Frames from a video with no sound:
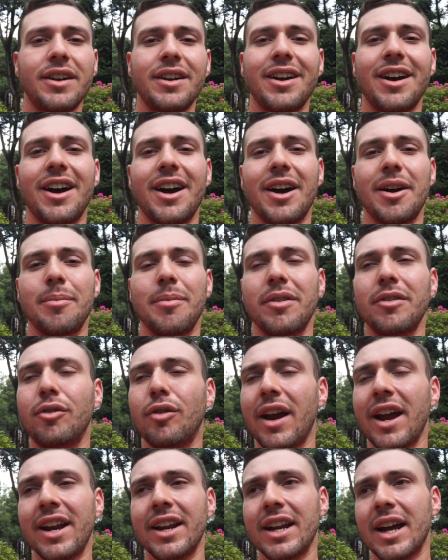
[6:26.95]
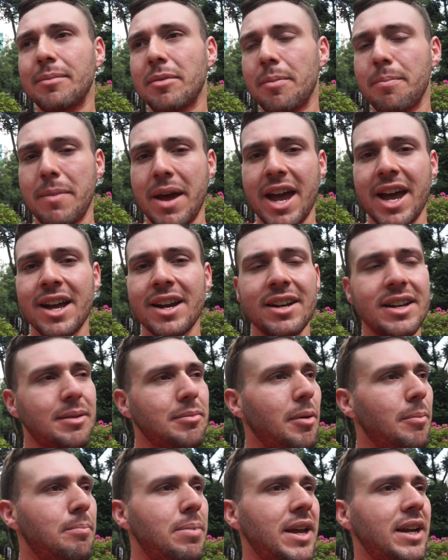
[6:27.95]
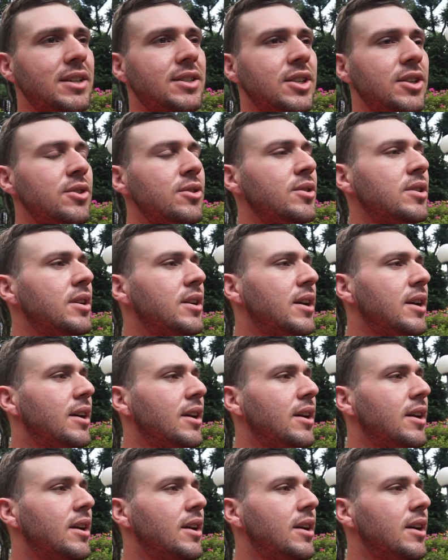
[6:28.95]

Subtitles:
Granted, I'm a man and I'm a big dude,